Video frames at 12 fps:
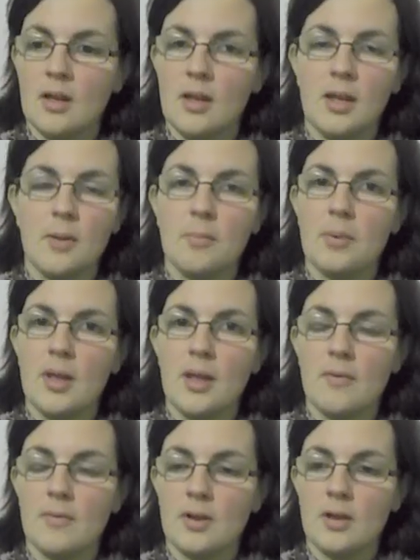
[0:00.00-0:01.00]
playing the
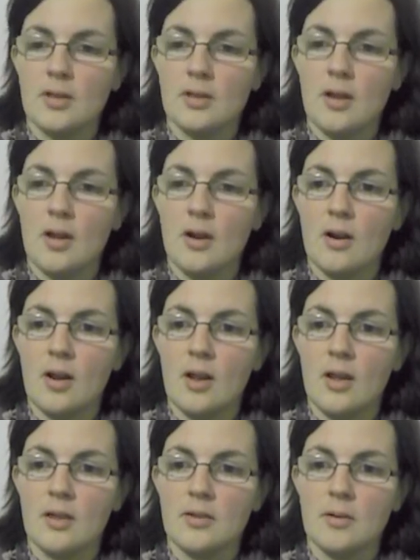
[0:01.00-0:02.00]
guitar
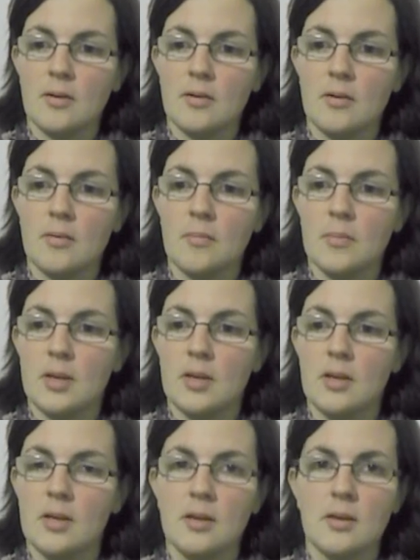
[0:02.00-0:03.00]
and me
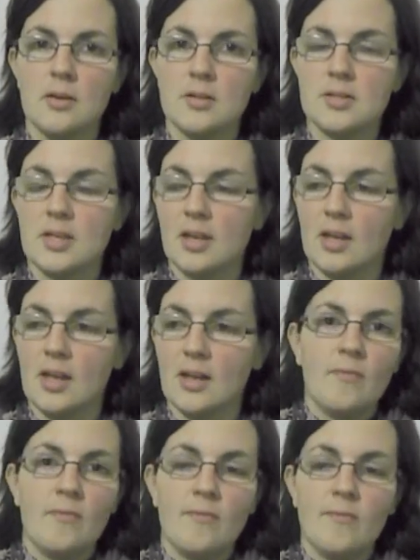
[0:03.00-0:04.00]
singing,
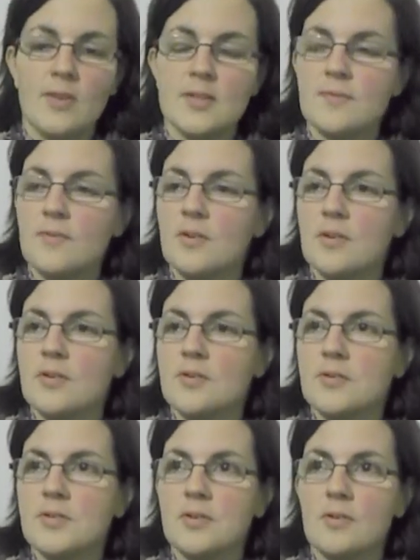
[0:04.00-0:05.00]
these were
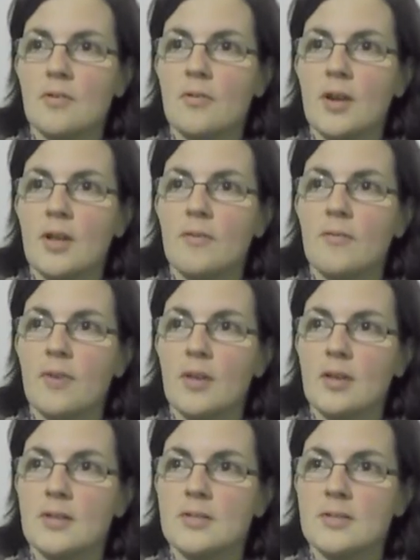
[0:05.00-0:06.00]
so great things
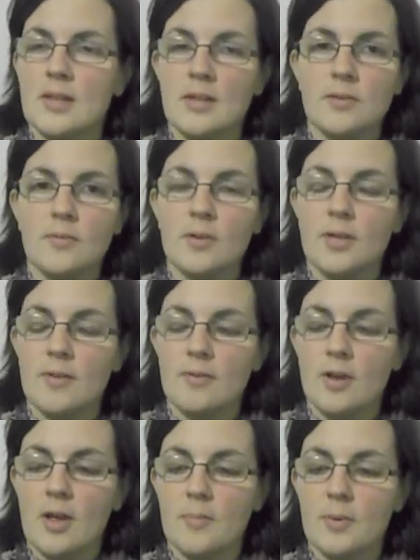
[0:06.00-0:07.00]
that will never
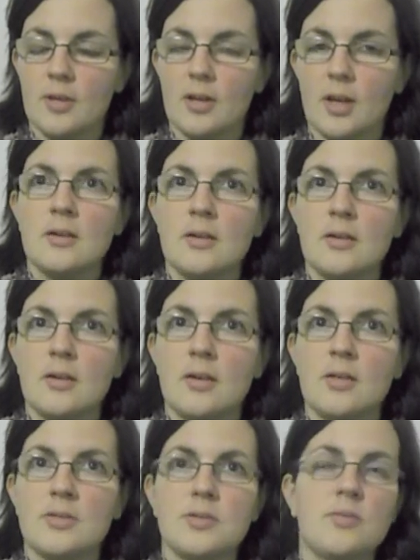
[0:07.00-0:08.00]
happen again. It's
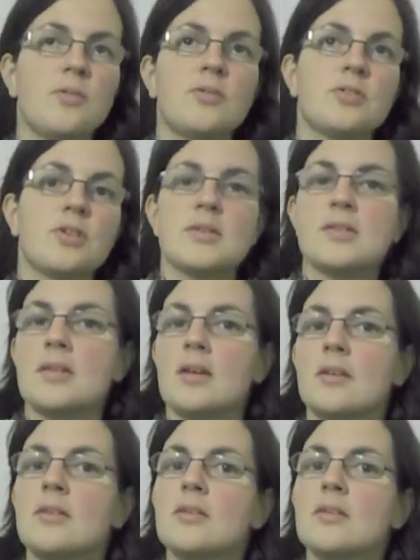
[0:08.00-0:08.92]
not just that